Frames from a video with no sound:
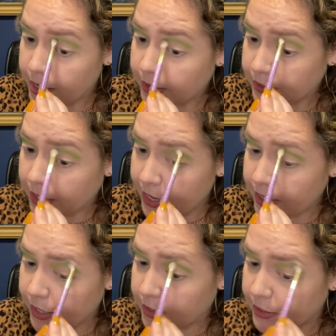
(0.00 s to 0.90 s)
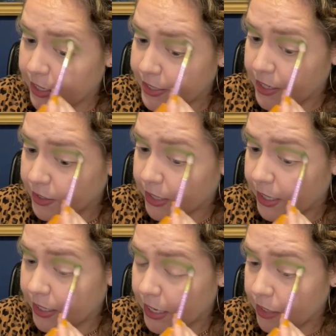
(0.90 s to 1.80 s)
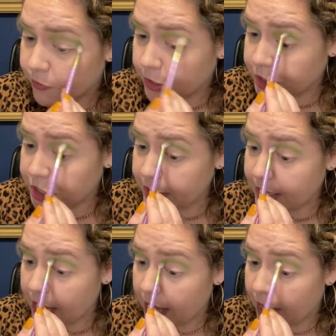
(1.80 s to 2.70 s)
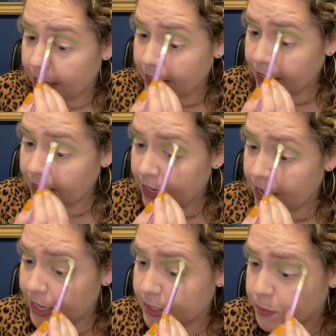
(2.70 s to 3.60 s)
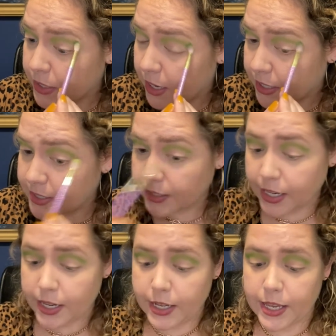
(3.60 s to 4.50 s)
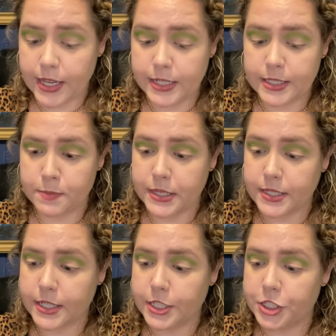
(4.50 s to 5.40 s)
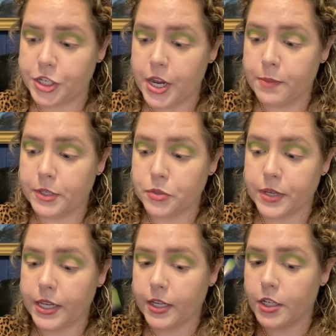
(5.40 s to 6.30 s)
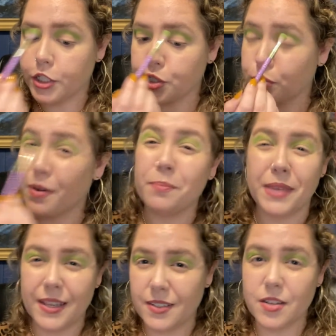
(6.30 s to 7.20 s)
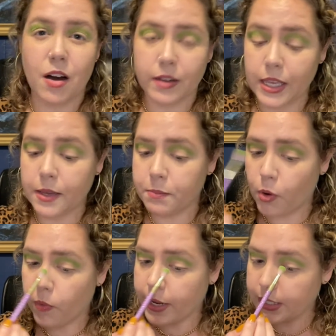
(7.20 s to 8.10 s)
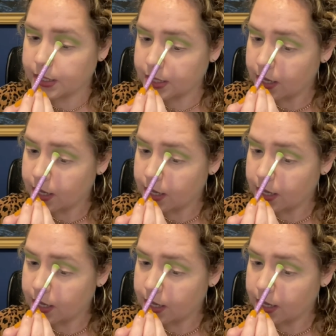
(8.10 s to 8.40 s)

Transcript: Like Glenn Youngkin in Virginia, he has been oscillating his message between Trumpian talking points